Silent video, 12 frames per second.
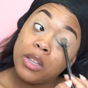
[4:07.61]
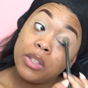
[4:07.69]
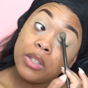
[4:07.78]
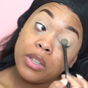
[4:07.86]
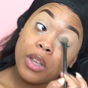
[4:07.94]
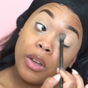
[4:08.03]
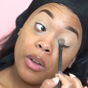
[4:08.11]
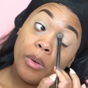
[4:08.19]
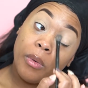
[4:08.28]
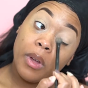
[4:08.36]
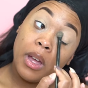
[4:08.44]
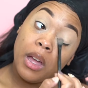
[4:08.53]

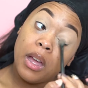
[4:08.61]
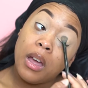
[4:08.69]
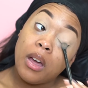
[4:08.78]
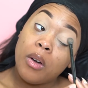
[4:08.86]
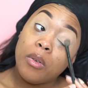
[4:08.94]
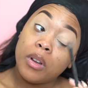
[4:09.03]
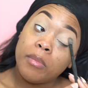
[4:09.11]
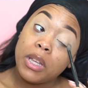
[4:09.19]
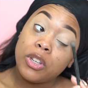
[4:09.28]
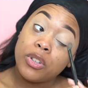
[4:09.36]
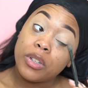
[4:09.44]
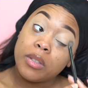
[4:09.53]
So I want to
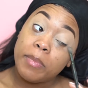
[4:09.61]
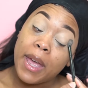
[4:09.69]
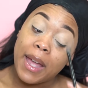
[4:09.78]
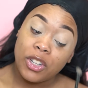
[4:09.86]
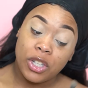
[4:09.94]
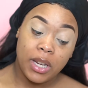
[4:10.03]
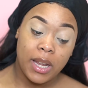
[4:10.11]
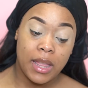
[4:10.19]
make sure it's patchy.